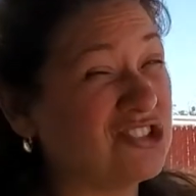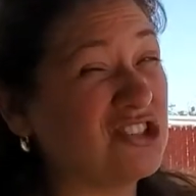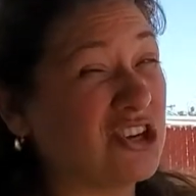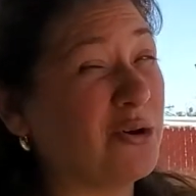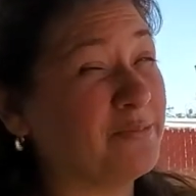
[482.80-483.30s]

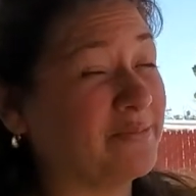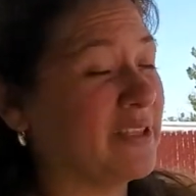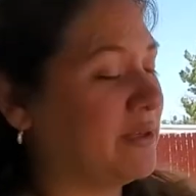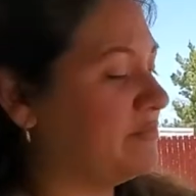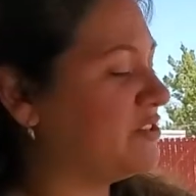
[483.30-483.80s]
you know,
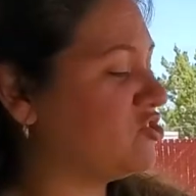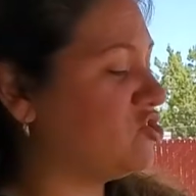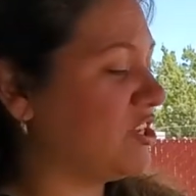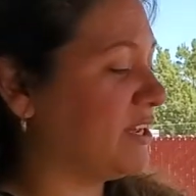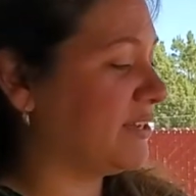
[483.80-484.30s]
Miss
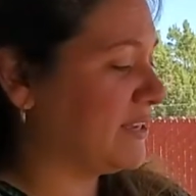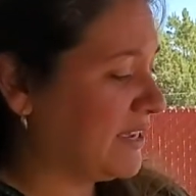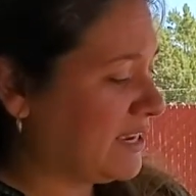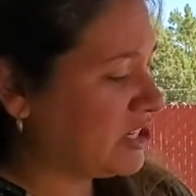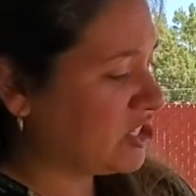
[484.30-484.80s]
Gina.
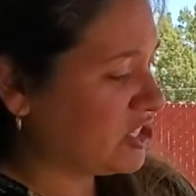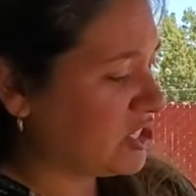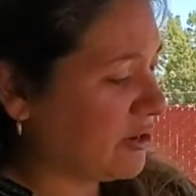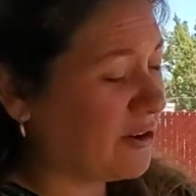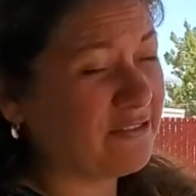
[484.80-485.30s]

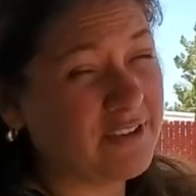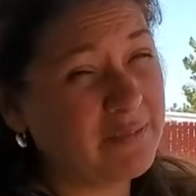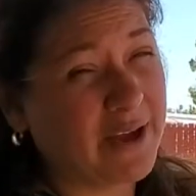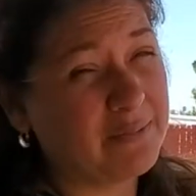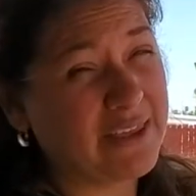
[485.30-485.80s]
Her
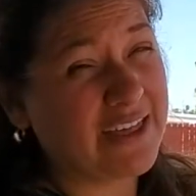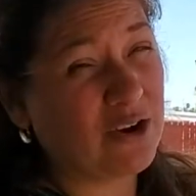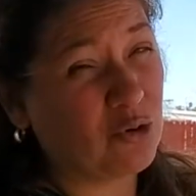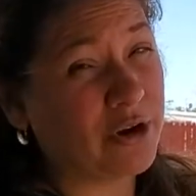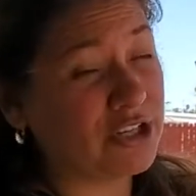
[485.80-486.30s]
feet might be that
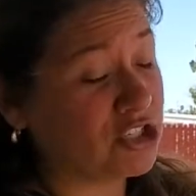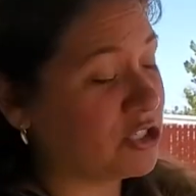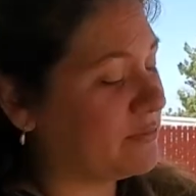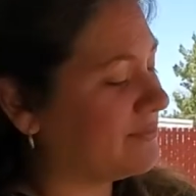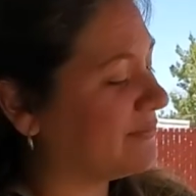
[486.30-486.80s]

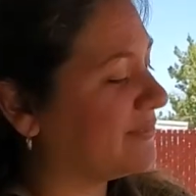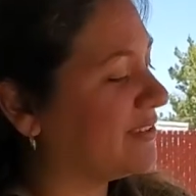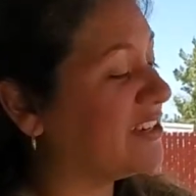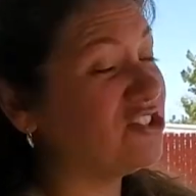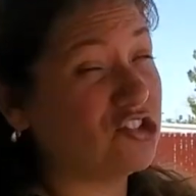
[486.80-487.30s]
orange
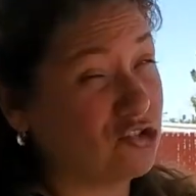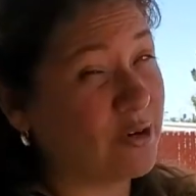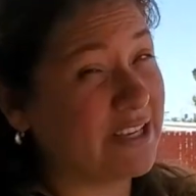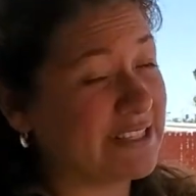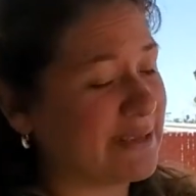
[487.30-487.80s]
because she
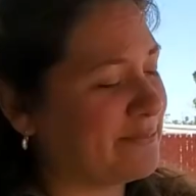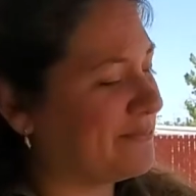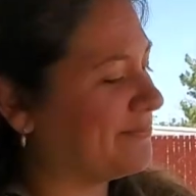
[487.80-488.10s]
drinks them.